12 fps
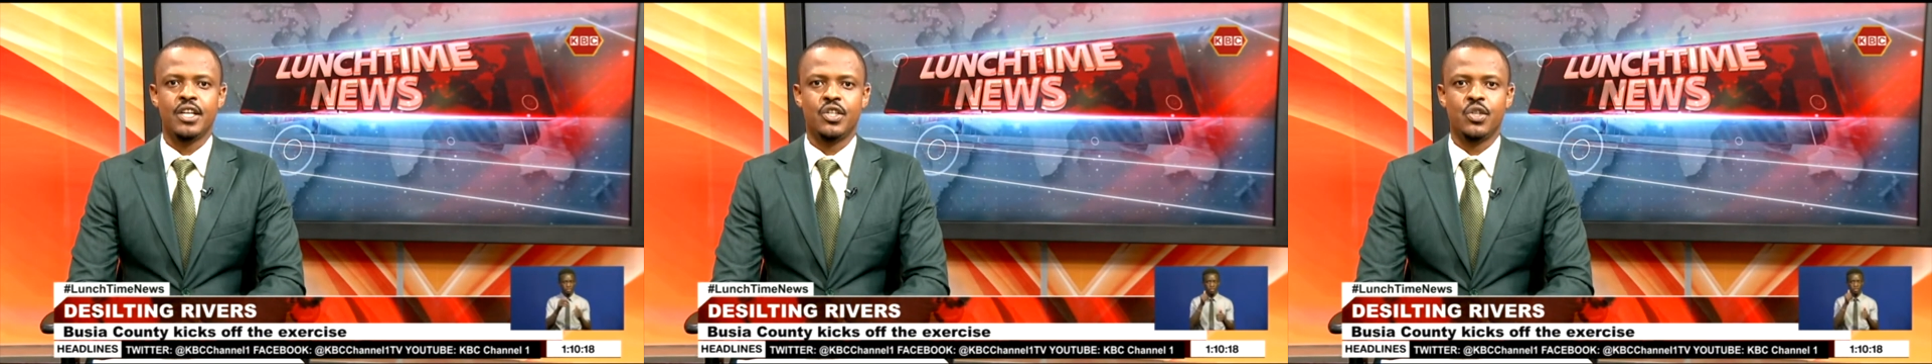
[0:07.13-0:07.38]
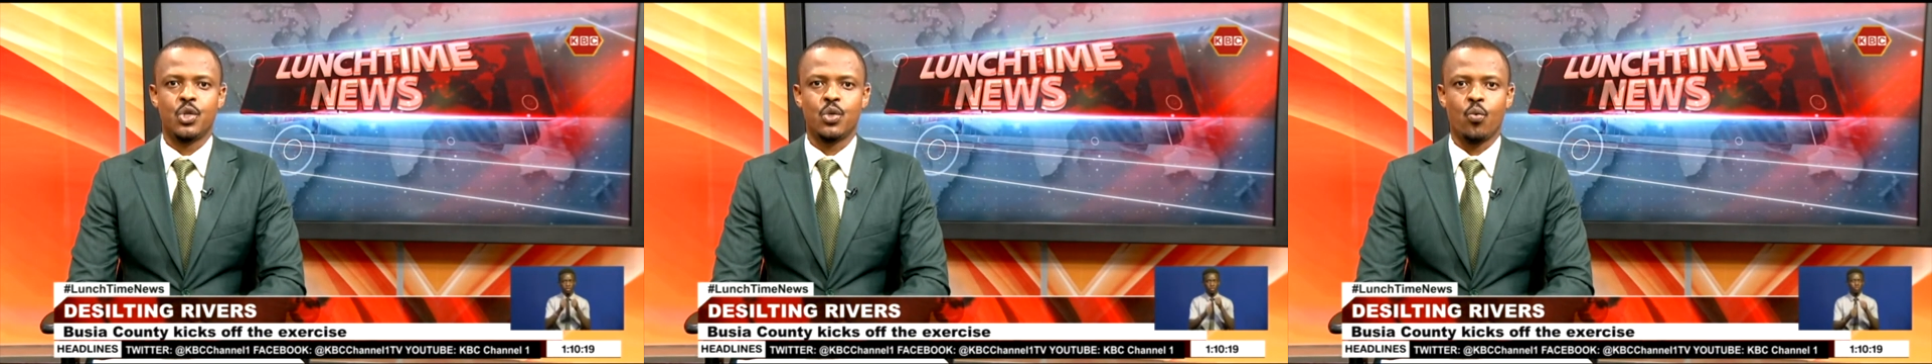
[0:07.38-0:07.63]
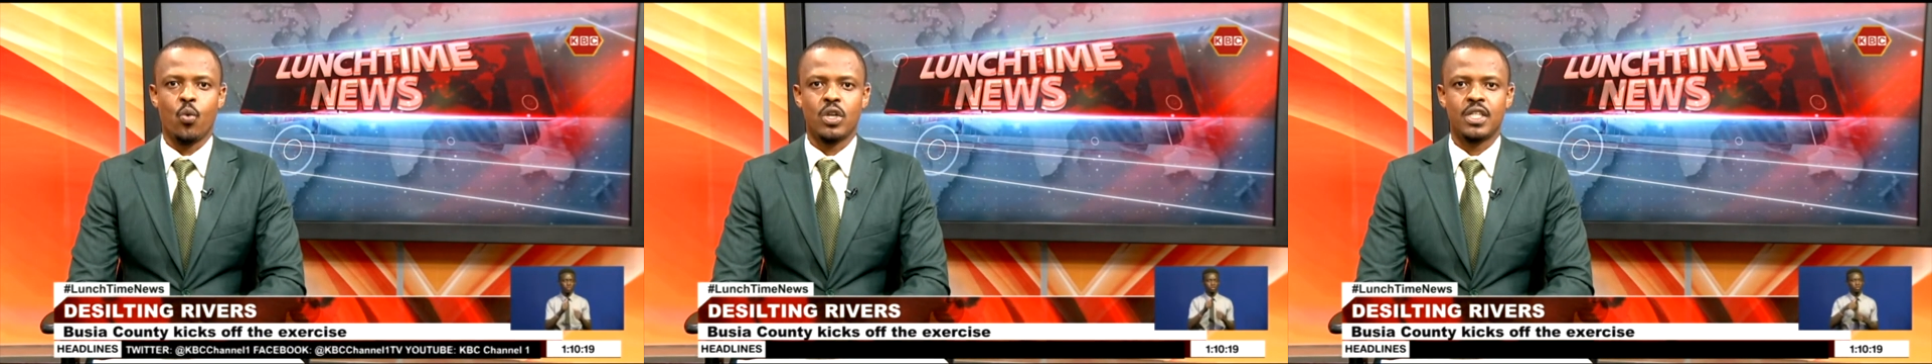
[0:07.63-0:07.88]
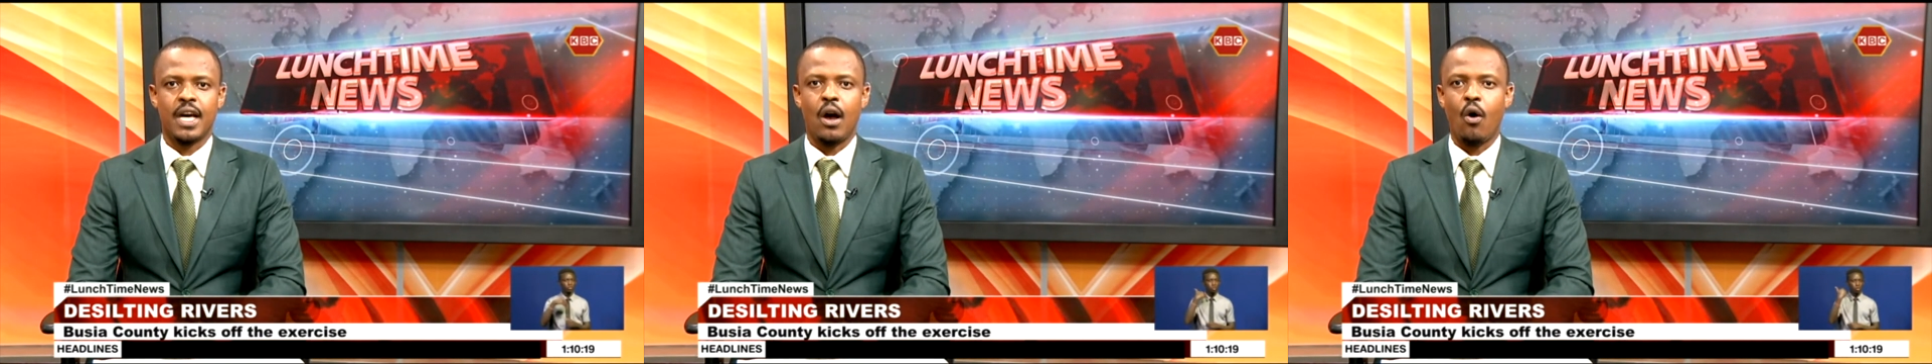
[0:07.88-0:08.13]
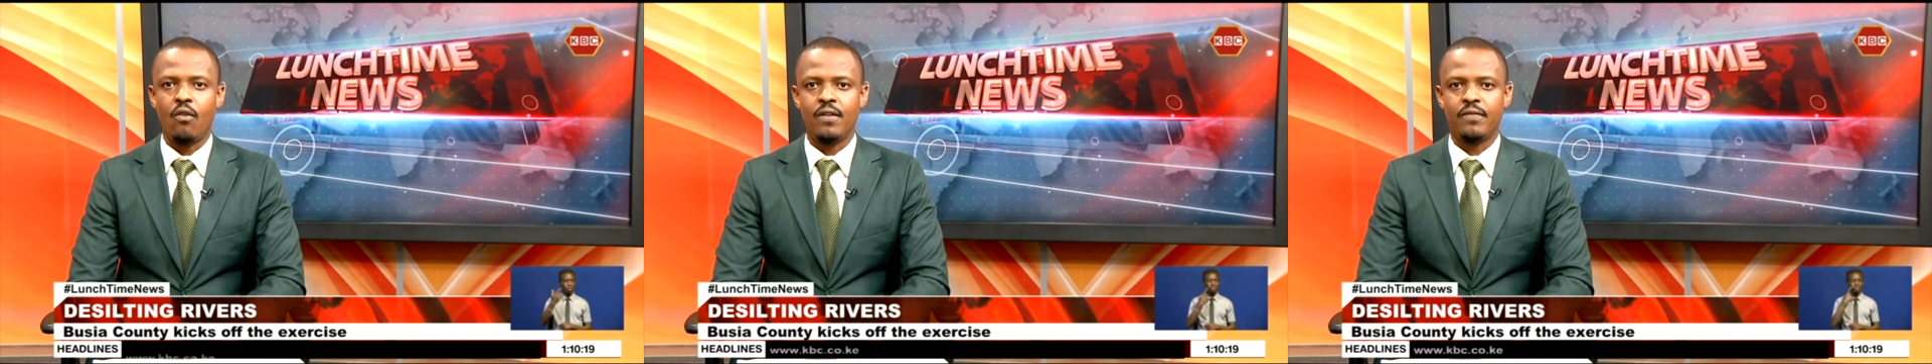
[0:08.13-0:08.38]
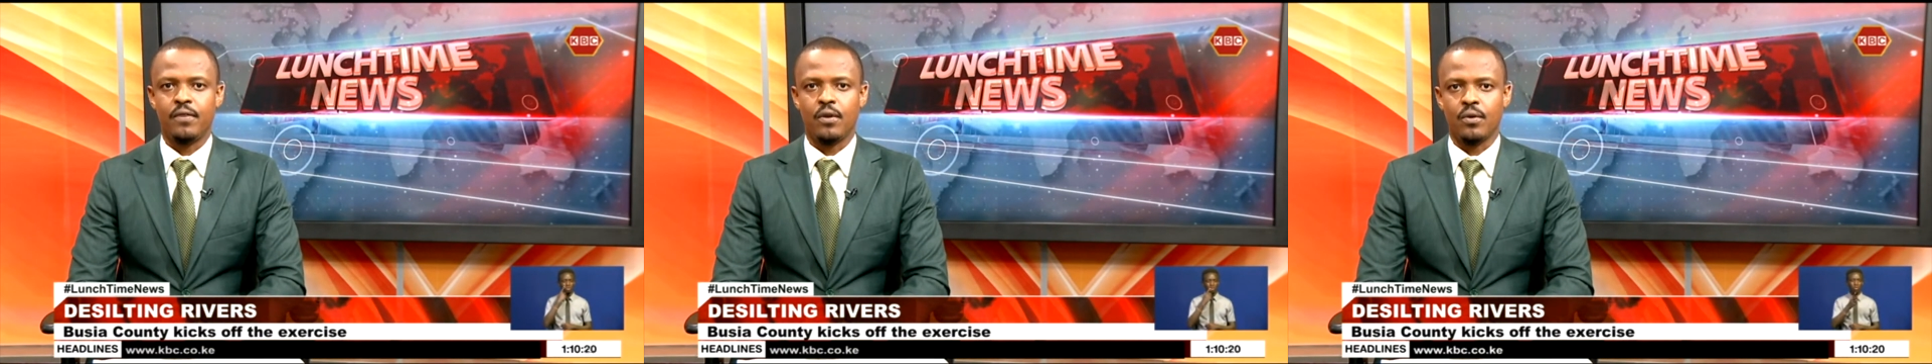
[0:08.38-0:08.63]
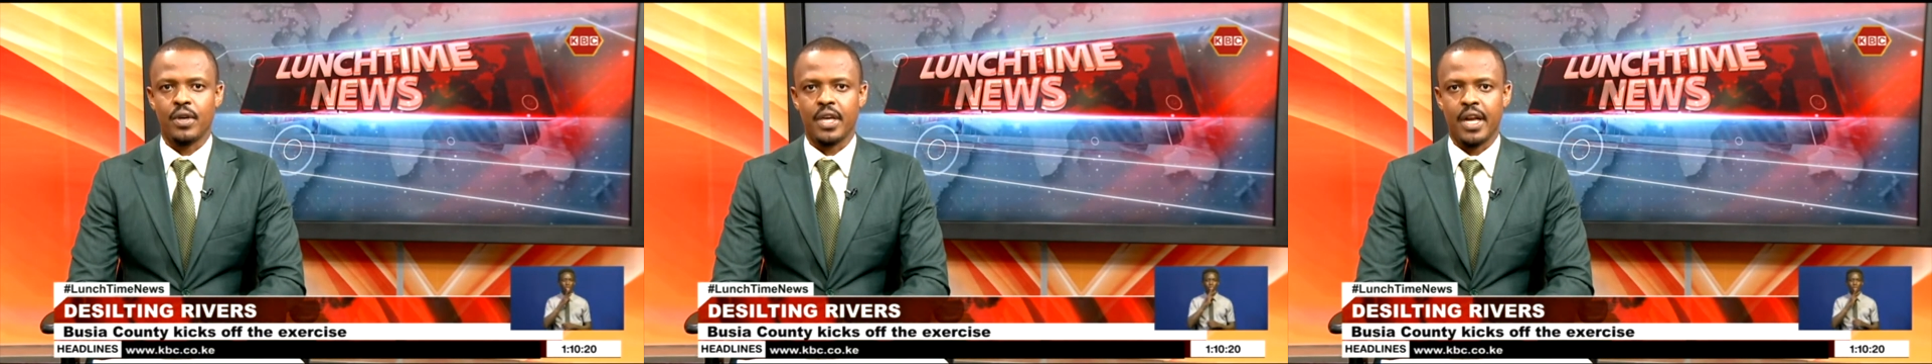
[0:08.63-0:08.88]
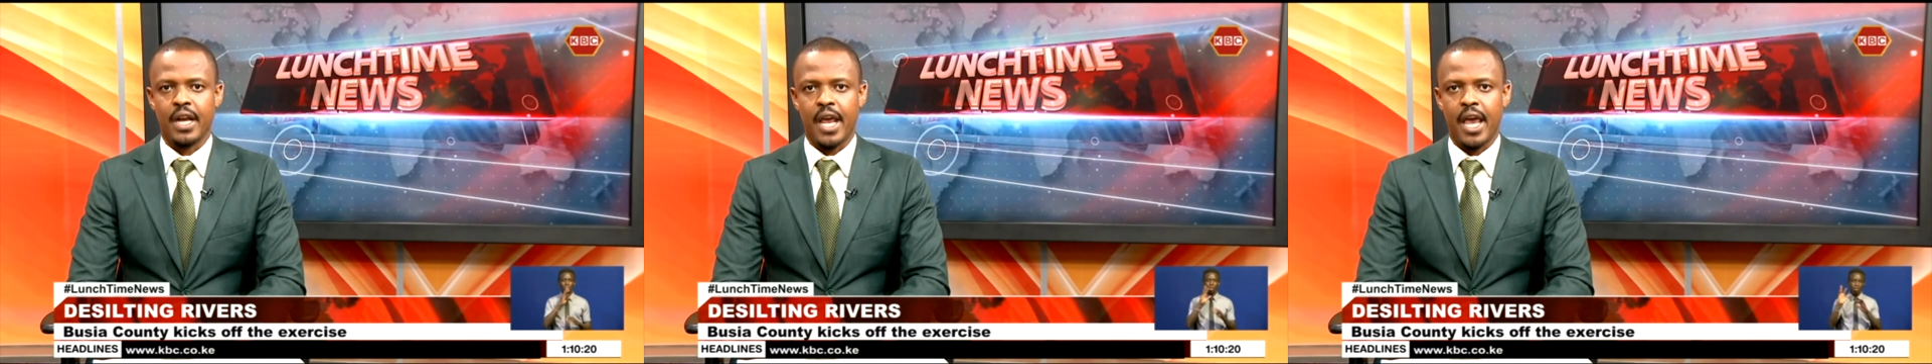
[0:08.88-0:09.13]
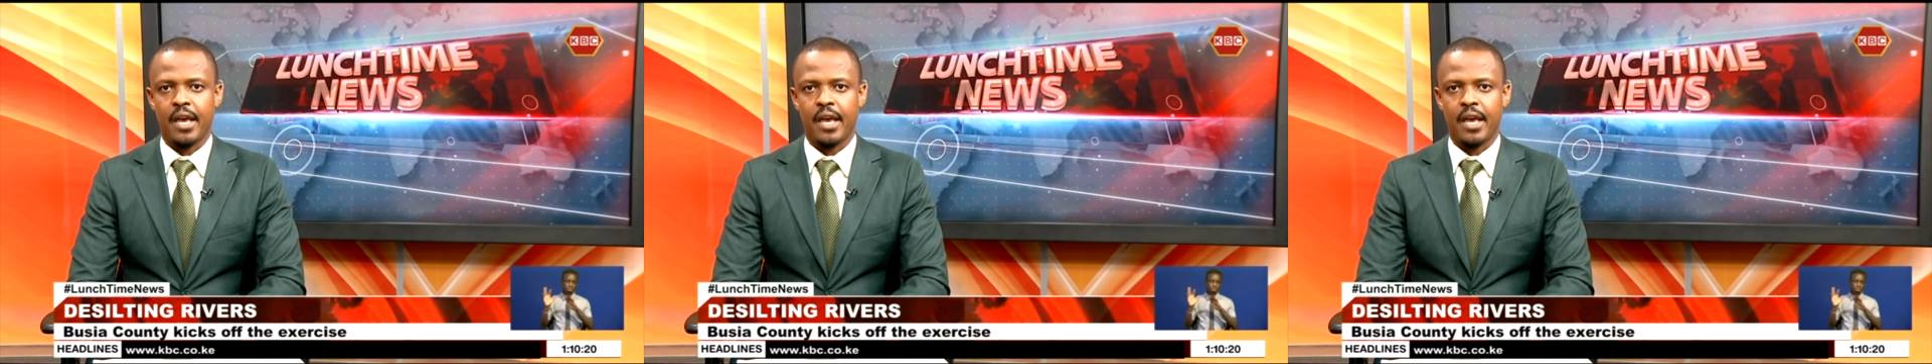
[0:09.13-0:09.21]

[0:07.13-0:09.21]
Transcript: due to water overflow in an